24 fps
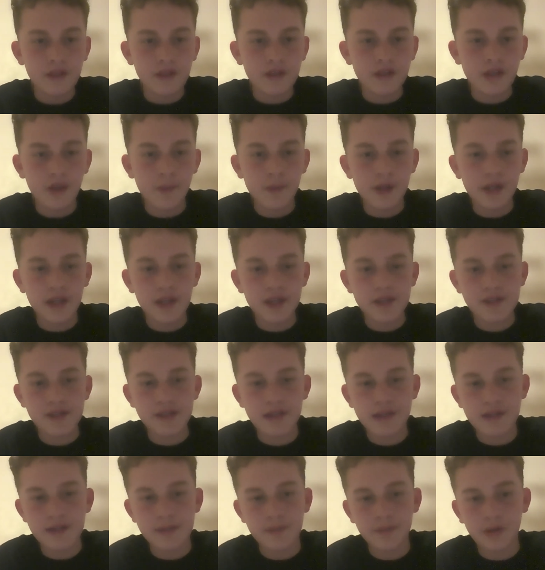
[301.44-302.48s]
Coming in at
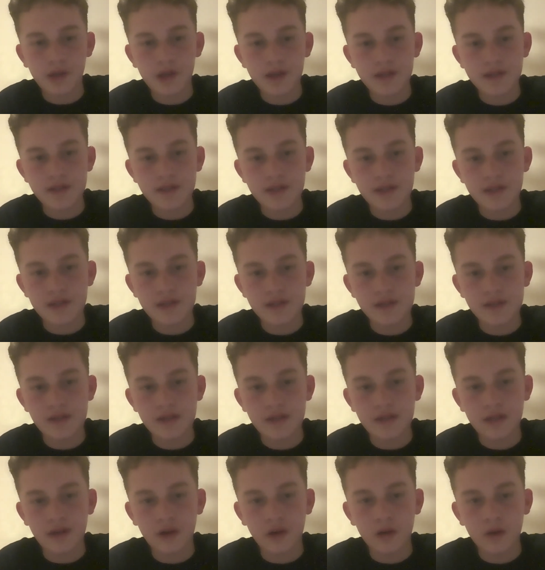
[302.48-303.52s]
6th place is
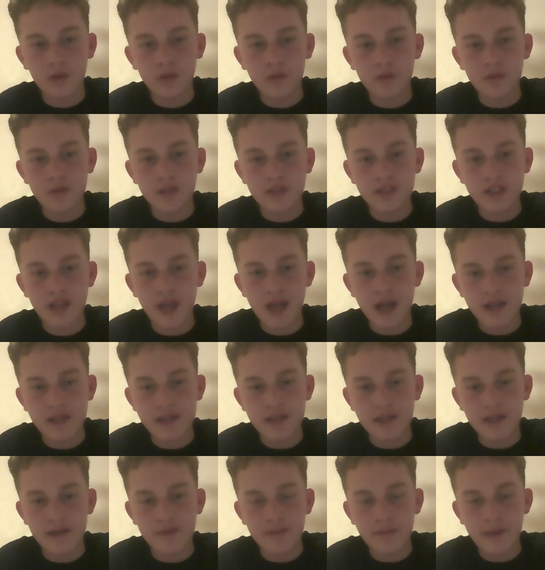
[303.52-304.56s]
the old cat
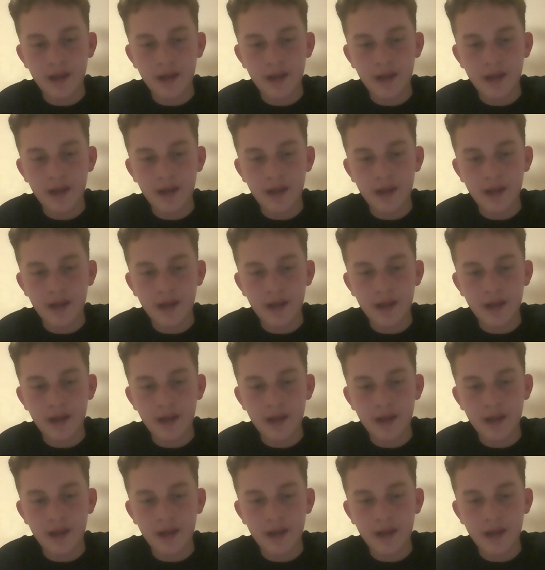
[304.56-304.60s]
and